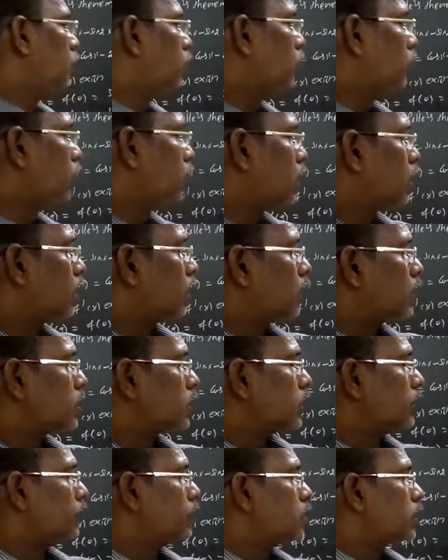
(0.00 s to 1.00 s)
equal to cos
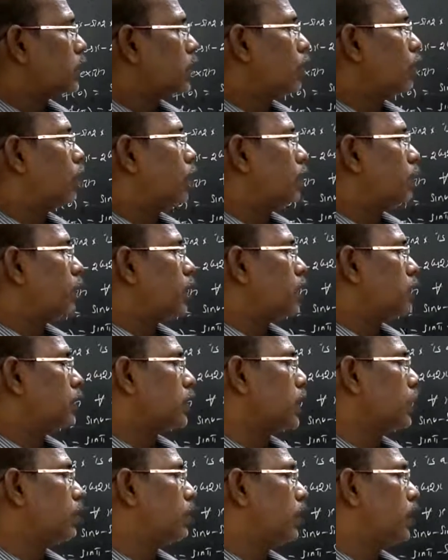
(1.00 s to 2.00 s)
inverse of 1 plus
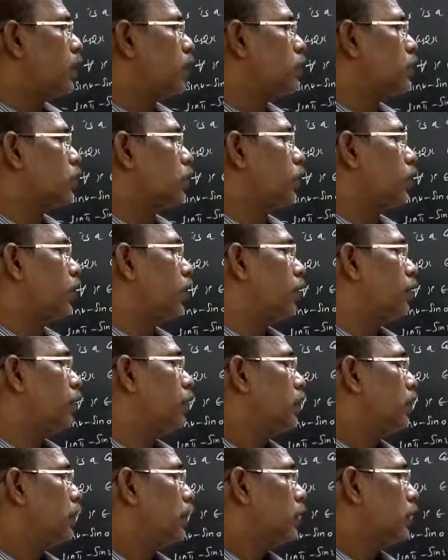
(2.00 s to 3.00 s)
or minus root of
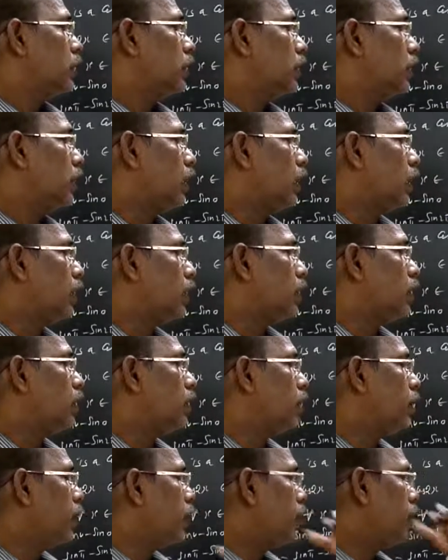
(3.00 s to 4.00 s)

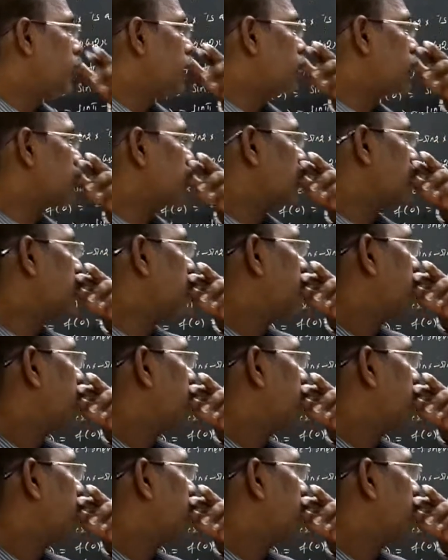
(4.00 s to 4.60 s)
33 by 8,